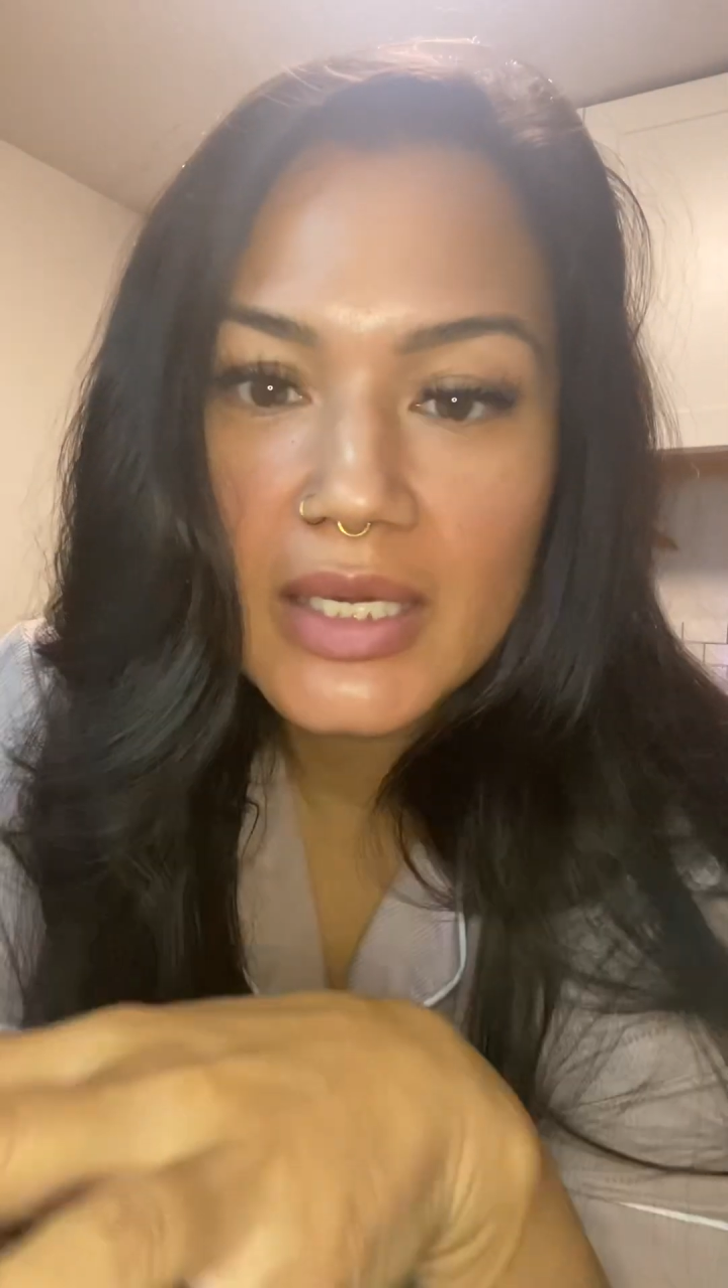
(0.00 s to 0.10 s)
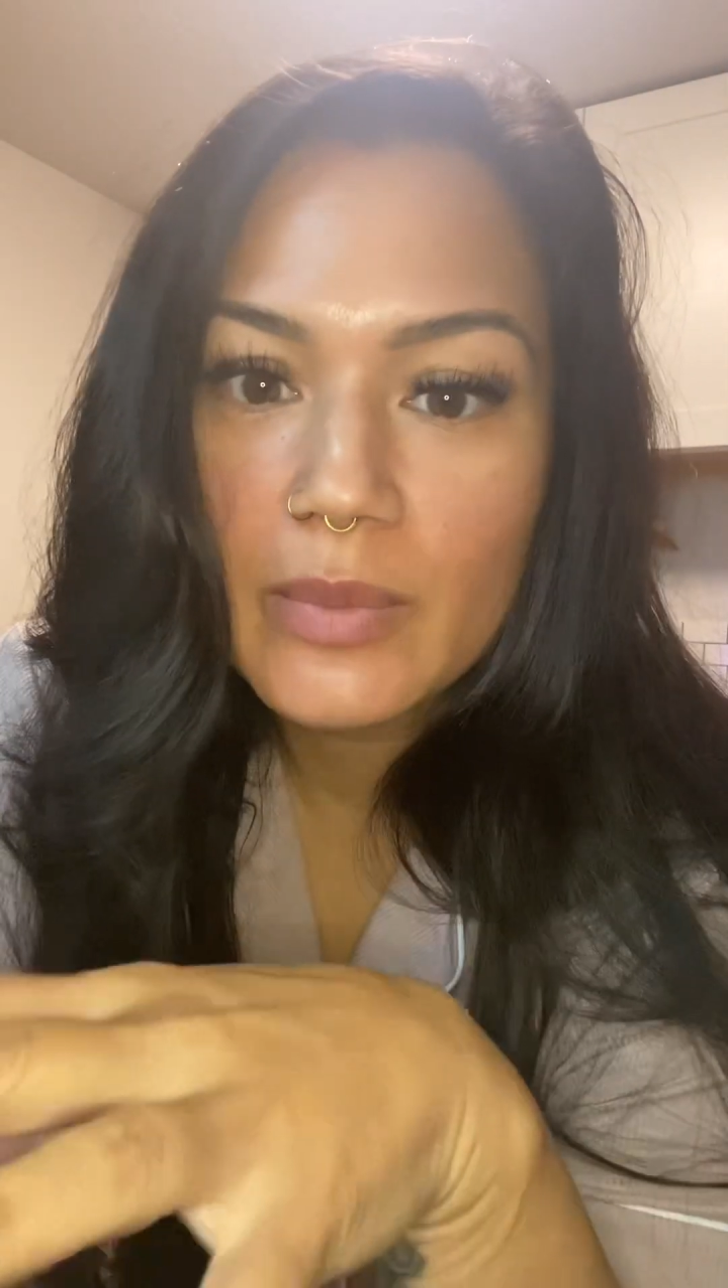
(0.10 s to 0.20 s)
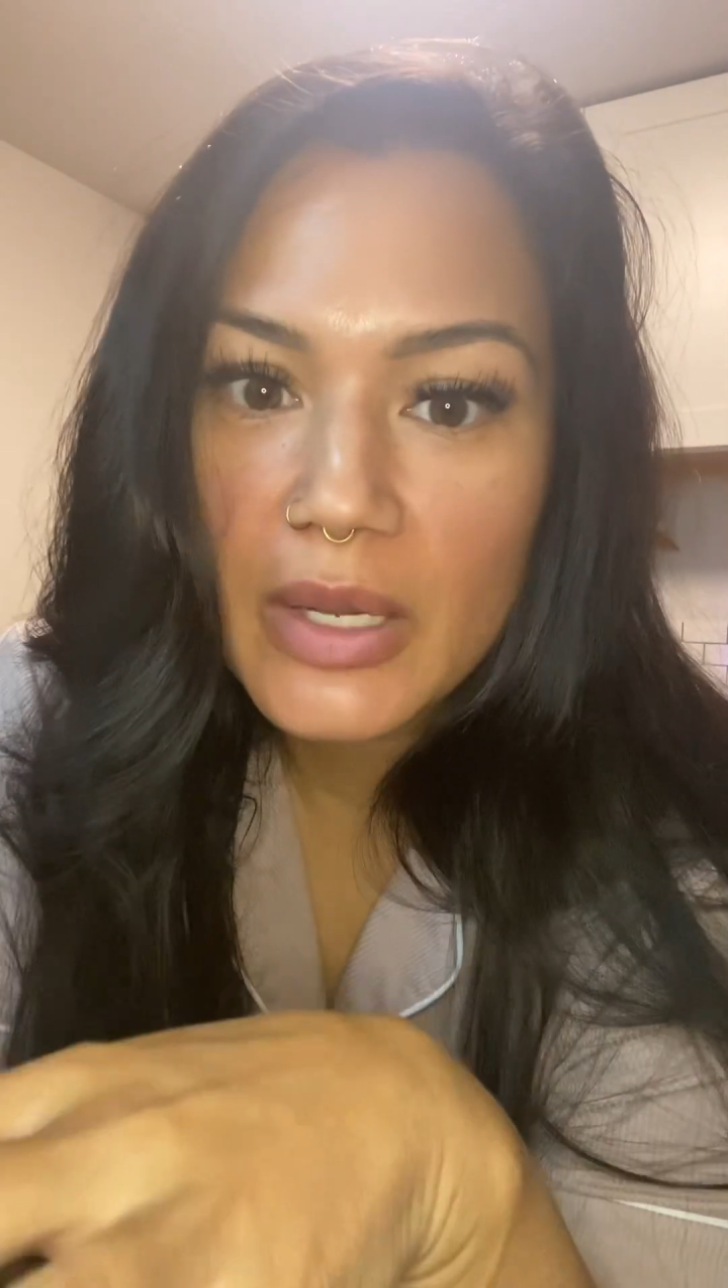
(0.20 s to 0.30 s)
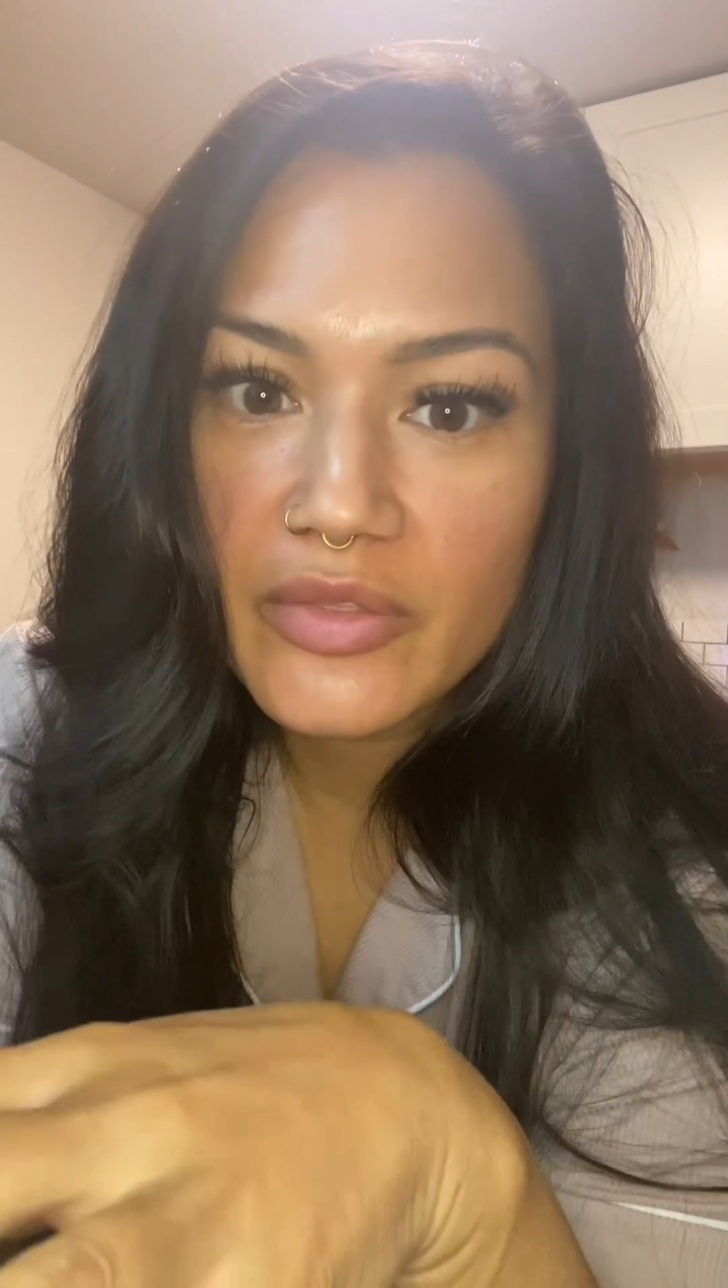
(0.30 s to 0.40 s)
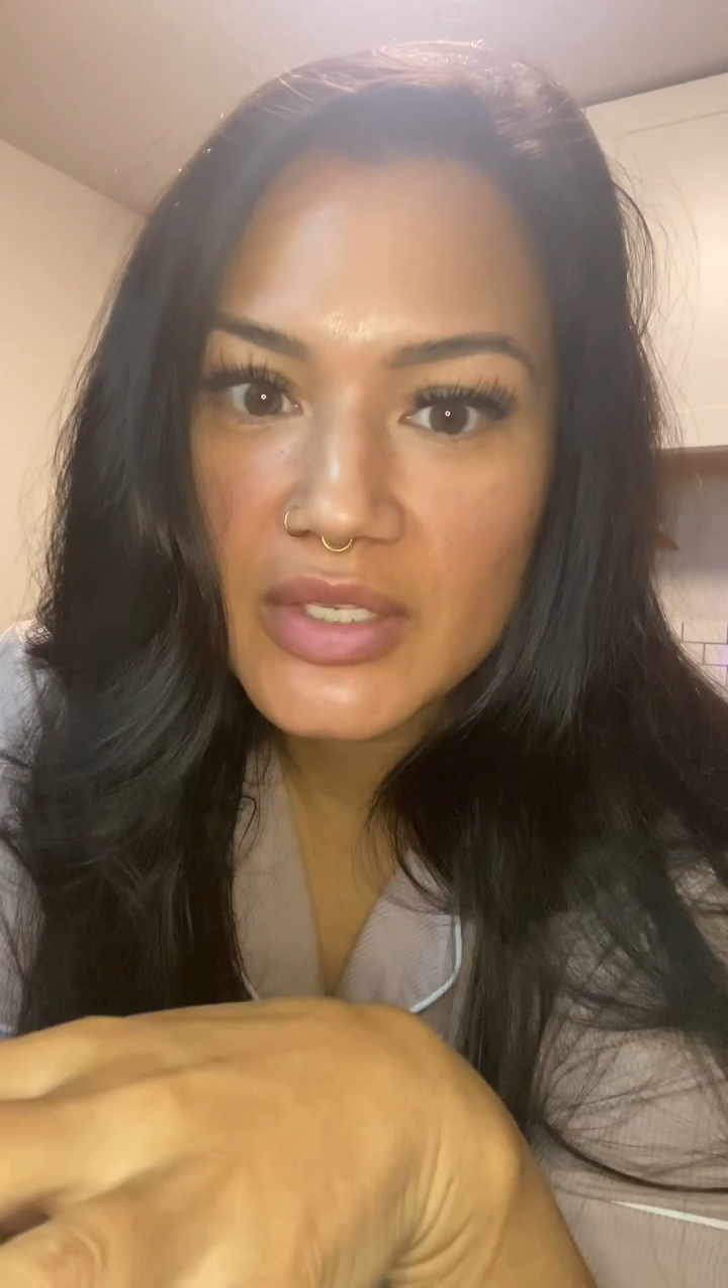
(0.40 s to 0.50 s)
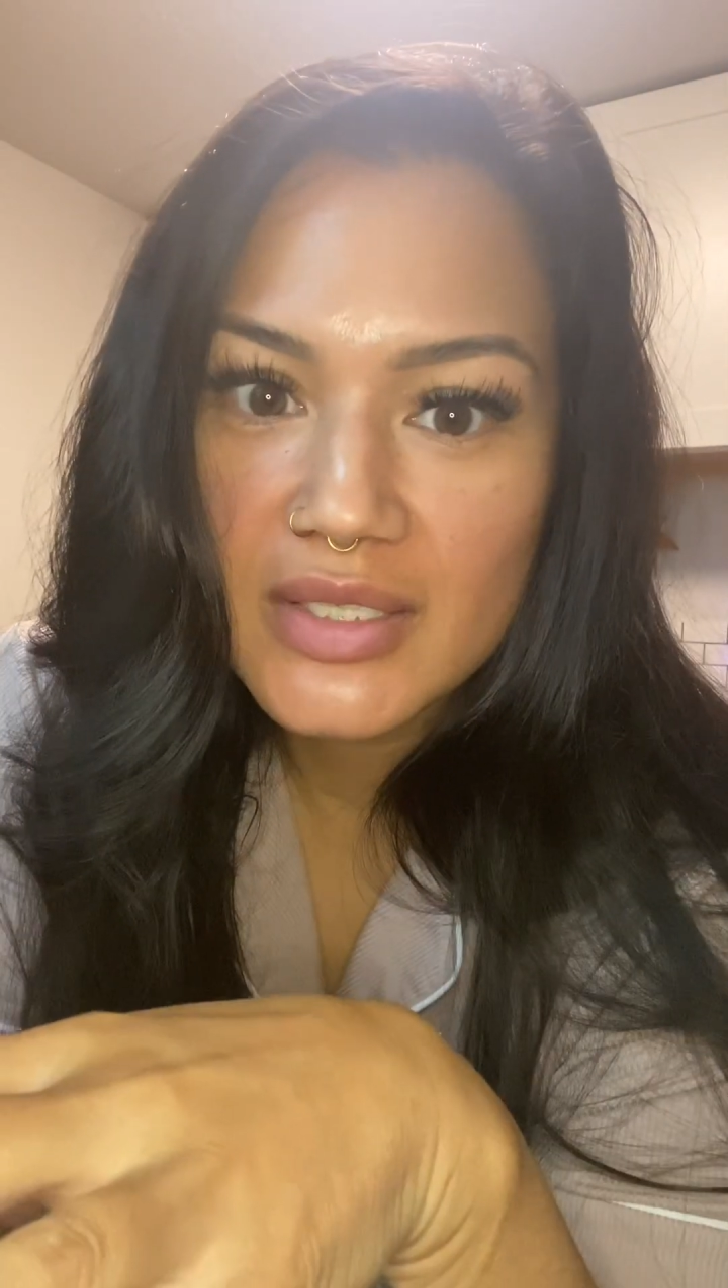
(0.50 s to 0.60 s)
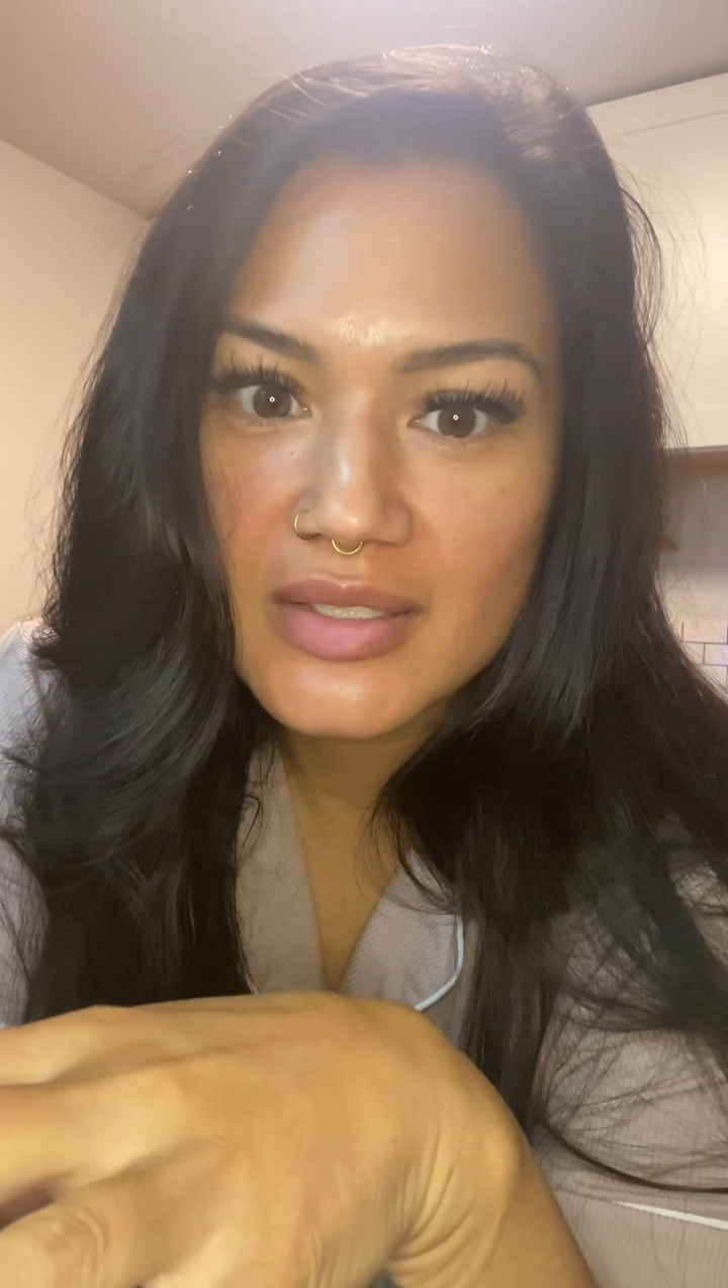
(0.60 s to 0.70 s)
about this